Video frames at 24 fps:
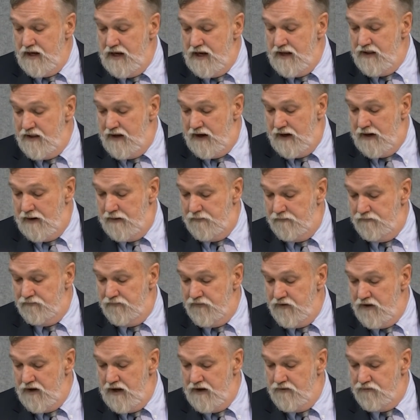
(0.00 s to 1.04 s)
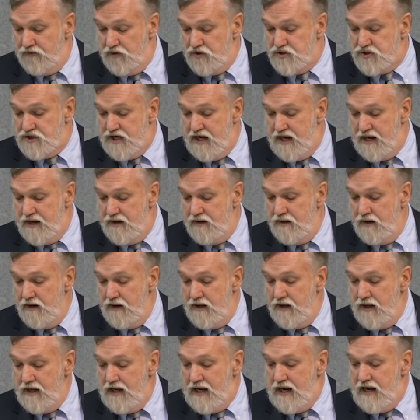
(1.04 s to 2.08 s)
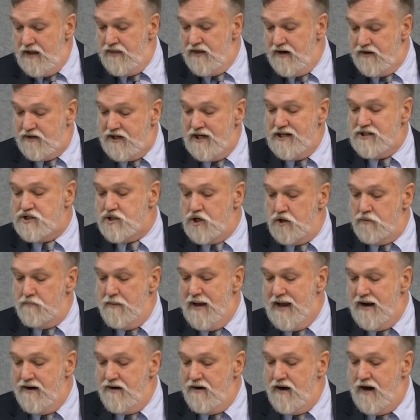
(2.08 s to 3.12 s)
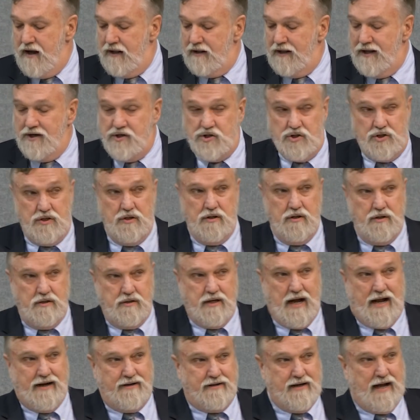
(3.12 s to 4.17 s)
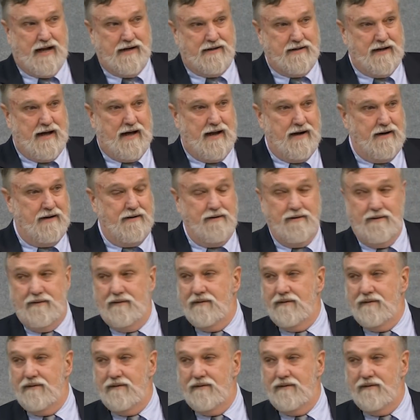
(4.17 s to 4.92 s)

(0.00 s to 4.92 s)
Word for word: he, um, in verse 10, he that teacheth man knowledge, dot, dot, dot.